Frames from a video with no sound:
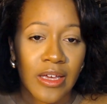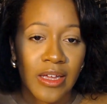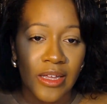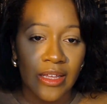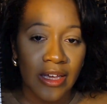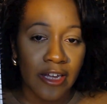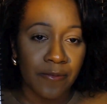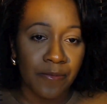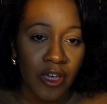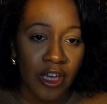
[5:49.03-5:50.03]
And
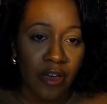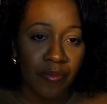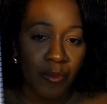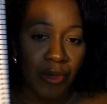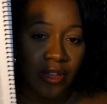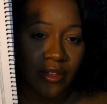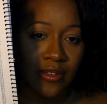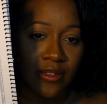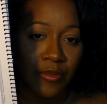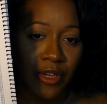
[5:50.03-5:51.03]
again, I mean, this
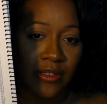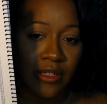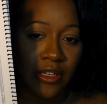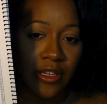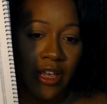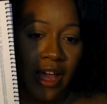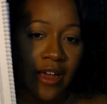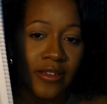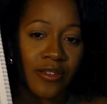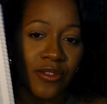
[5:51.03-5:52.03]
is amazing. He
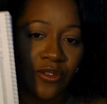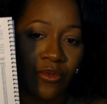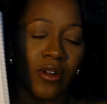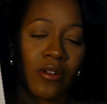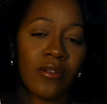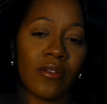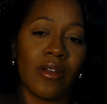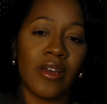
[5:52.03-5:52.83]
has historical